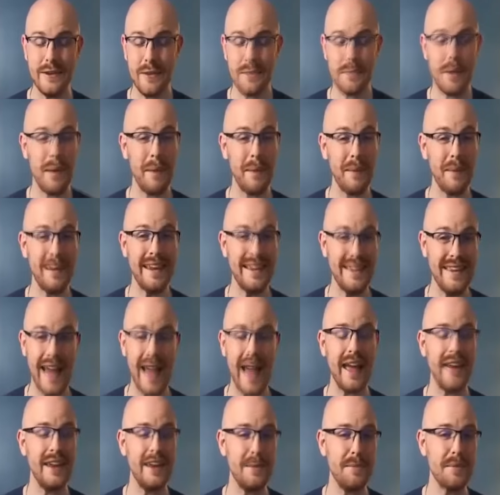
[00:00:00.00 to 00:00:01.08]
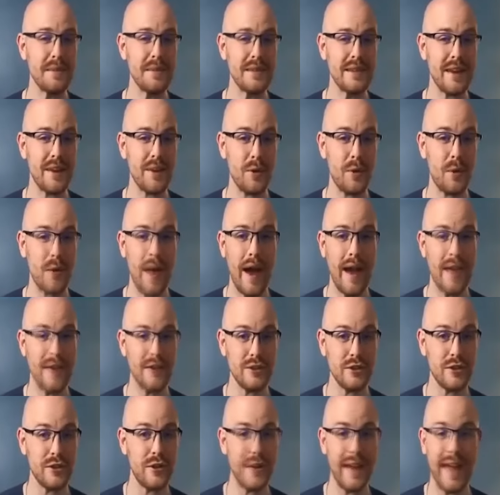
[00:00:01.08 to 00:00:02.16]
you can probably get 90% of the way
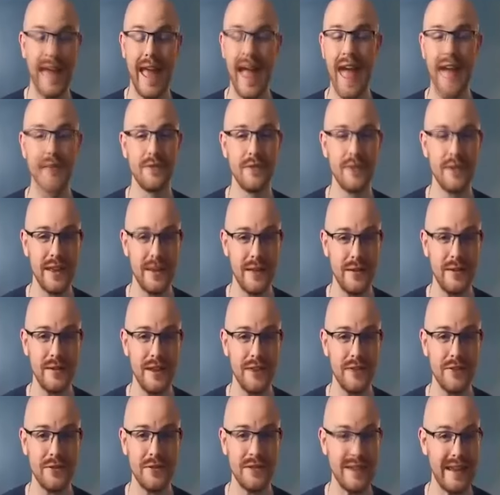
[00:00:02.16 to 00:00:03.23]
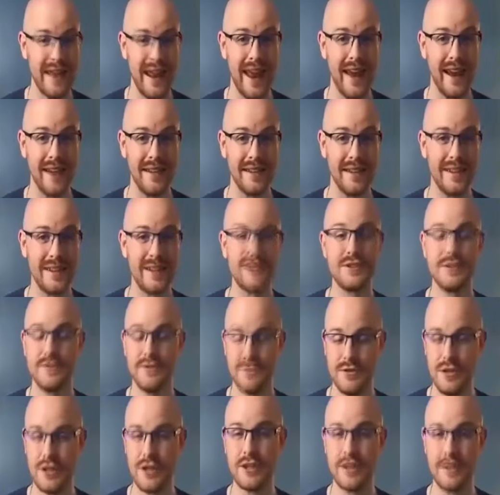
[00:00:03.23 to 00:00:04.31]
to learning everything you need for data
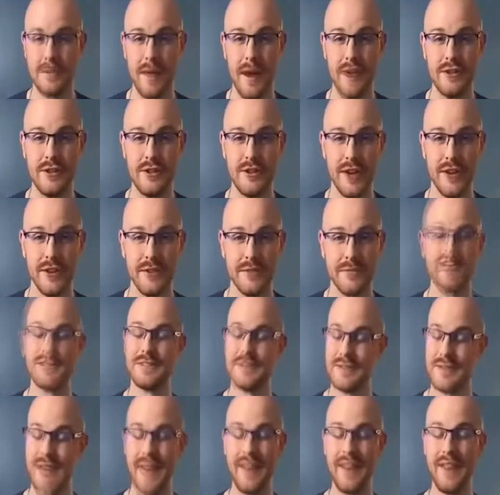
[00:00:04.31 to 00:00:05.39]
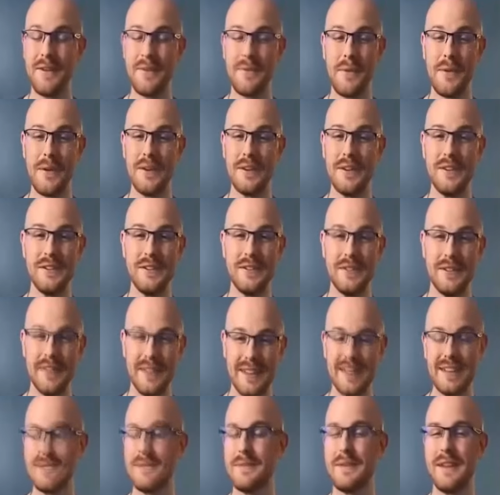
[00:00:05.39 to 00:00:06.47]
analytics just on my channel. So now that I've warned you,
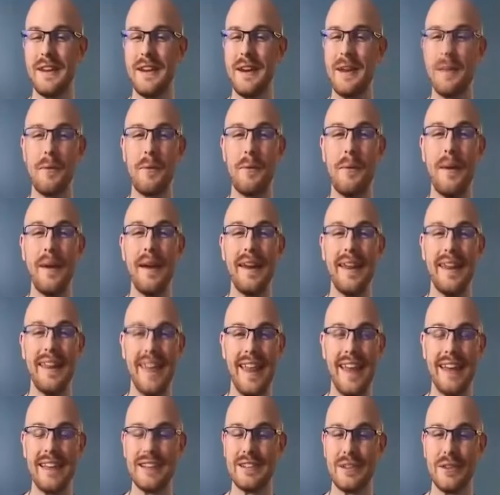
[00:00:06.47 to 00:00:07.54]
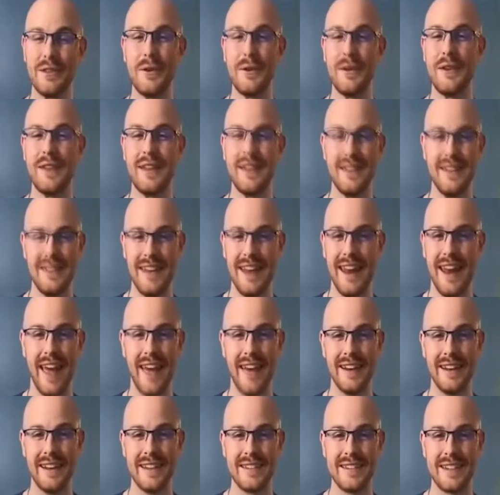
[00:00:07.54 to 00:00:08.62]
let's jump into number 1, and that is learn the data
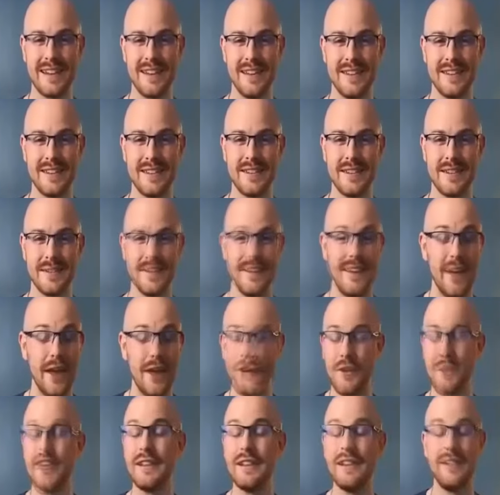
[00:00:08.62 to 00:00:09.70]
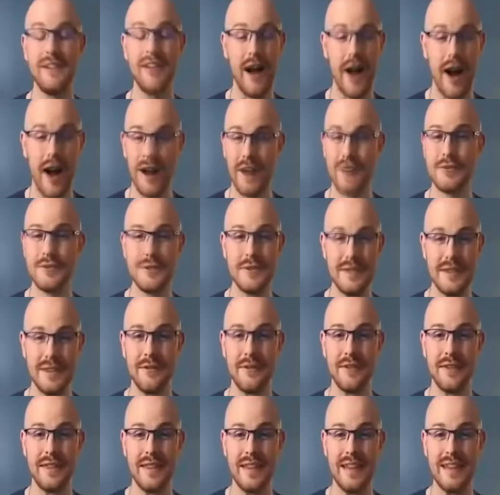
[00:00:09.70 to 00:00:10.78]
analyst skills. Now, there are literally 100
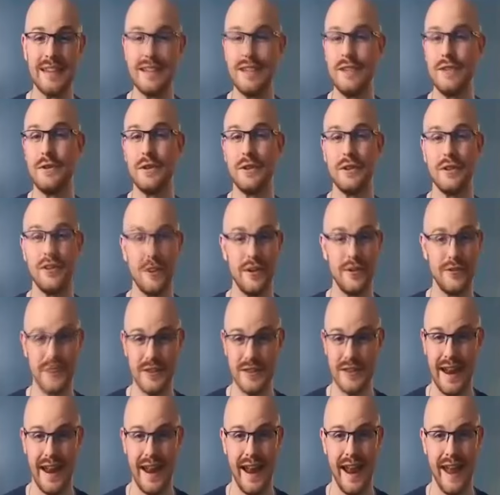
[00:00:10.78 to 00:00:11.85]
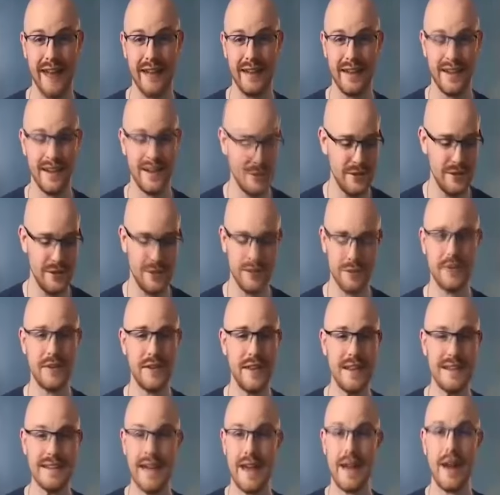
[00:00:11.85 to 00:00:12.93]
different things that you can learn for data analytics. You can
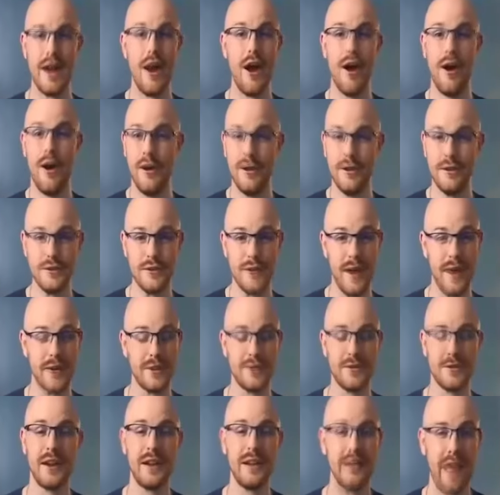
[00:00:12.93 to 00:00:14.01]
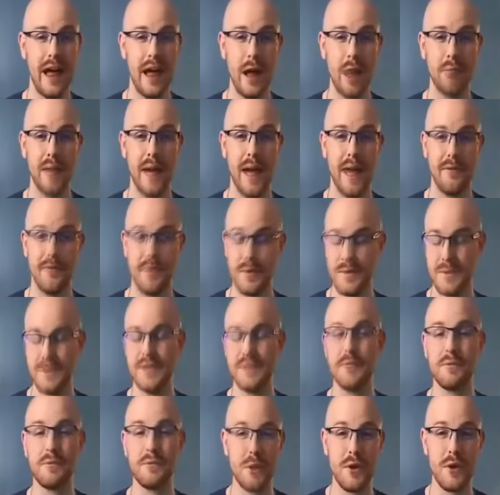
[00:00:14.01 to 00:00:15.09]
learn things like AlterX or a cloud platform or
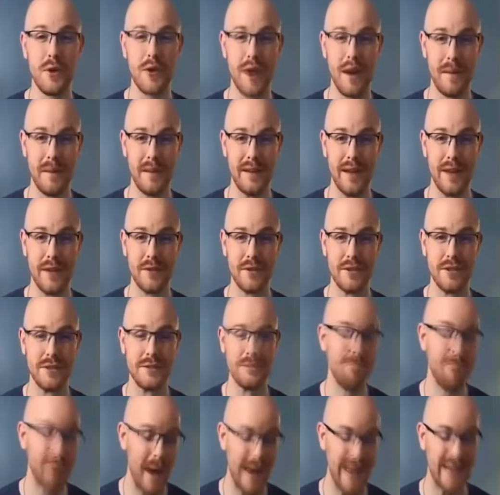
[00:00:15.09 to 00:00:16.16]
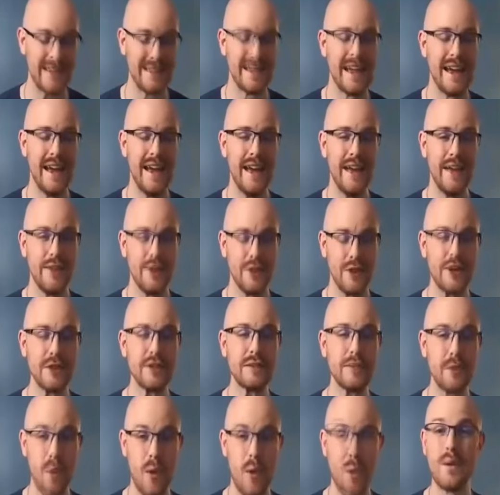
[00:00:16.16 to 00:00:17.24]
different programming languages, but there are
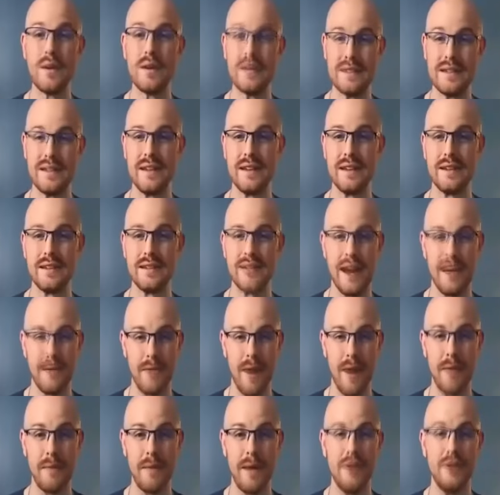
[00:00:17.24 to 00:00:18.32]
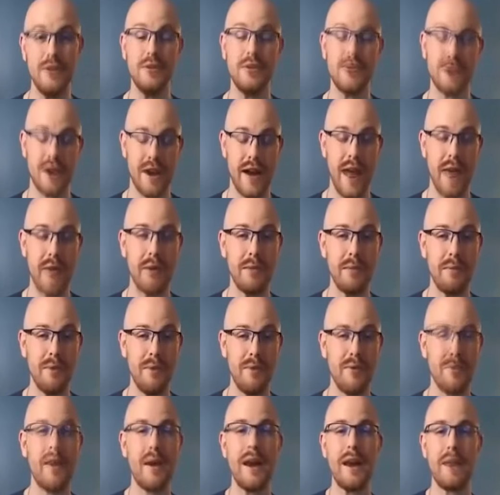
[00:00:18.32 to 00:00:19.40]
some core skills that I recommend you start out with
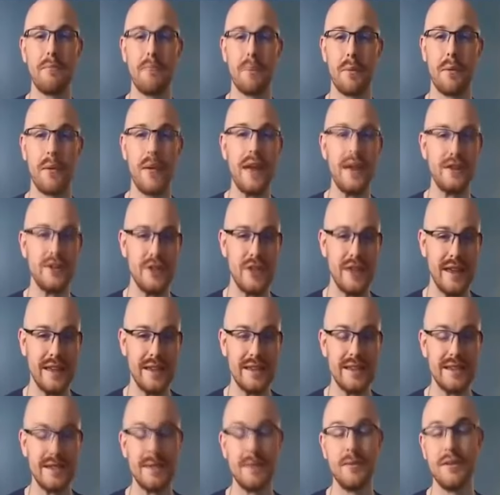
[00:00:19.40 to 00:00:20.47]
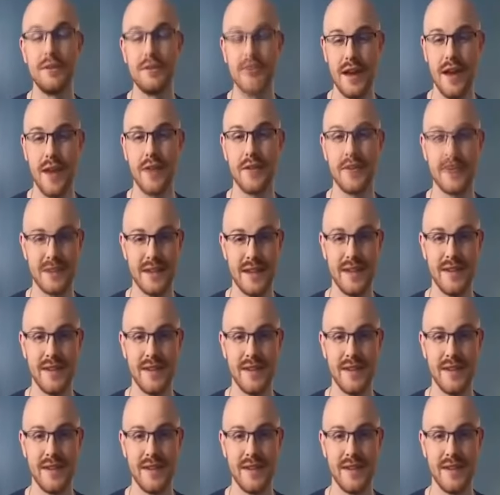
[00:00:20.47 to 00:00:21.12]
before kind of branching into some of those other